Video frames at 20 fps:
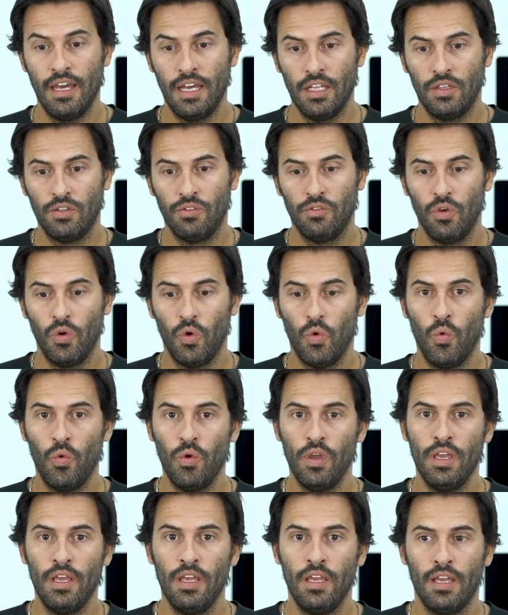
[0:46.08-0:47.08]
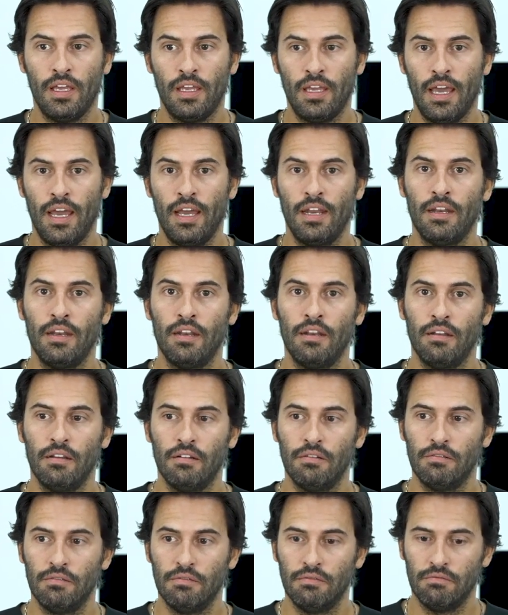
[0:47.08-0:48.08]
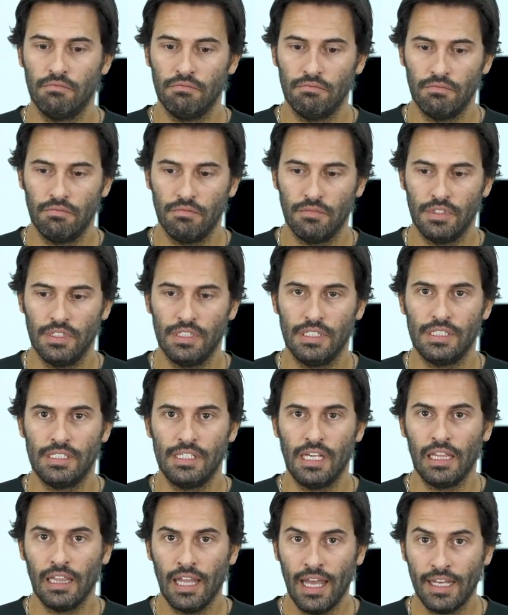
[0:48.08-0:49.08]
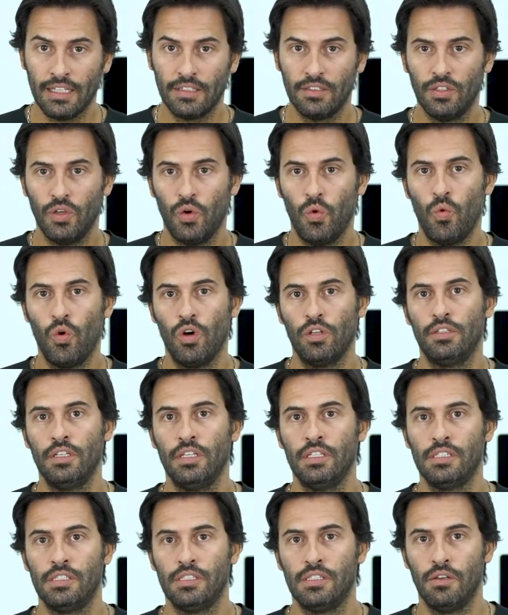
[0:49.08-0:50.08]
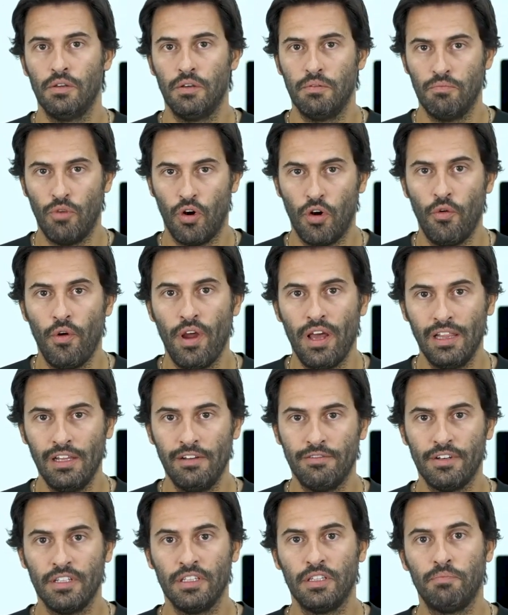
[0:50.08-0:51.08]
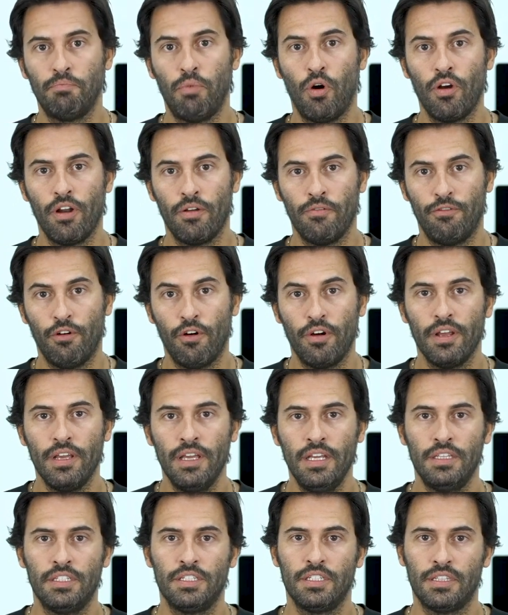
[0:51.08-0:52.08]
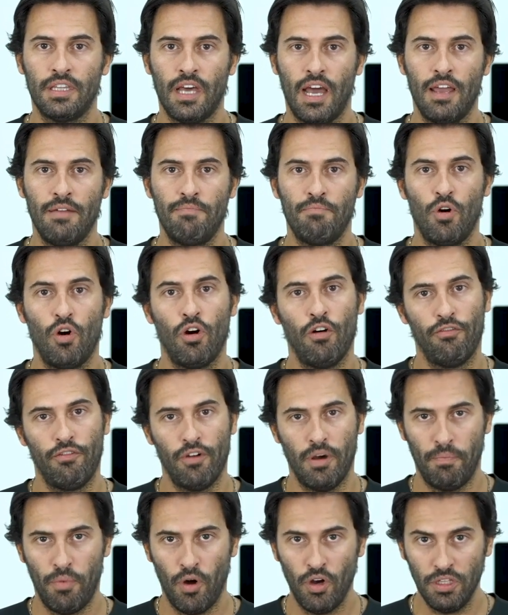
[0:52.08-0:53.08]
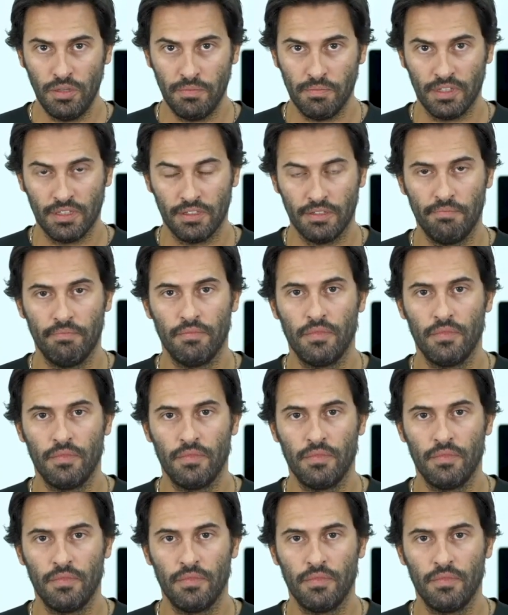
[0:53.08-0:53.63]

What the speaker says: that we can select what is more relevant for each type of appointment.